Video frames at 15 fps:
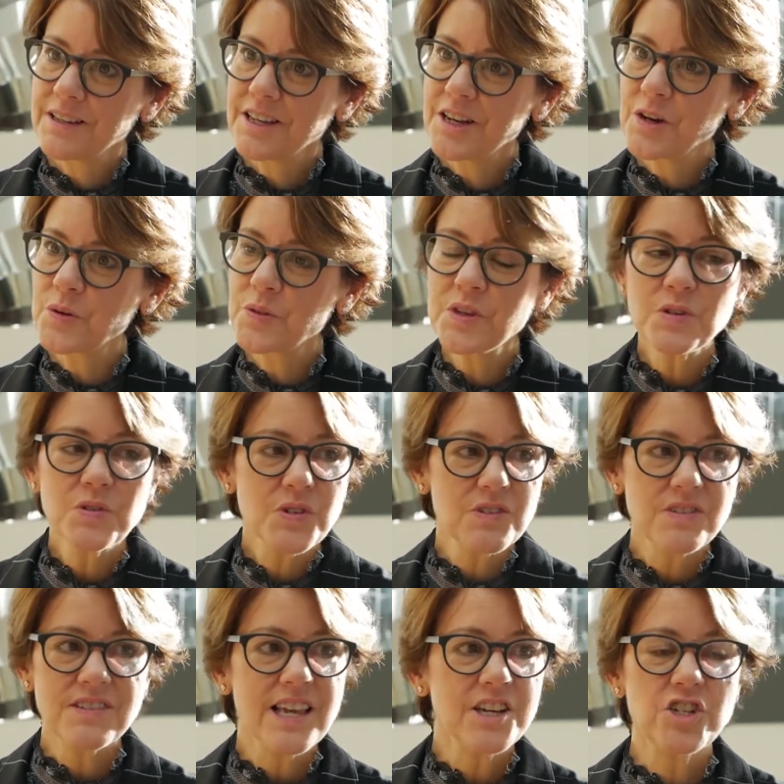You know, there's
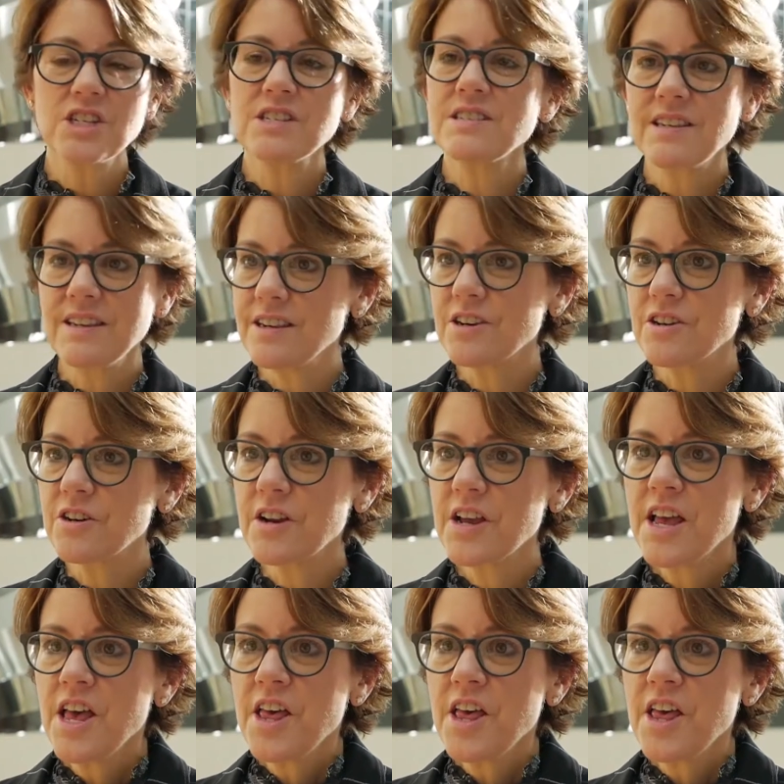sessions here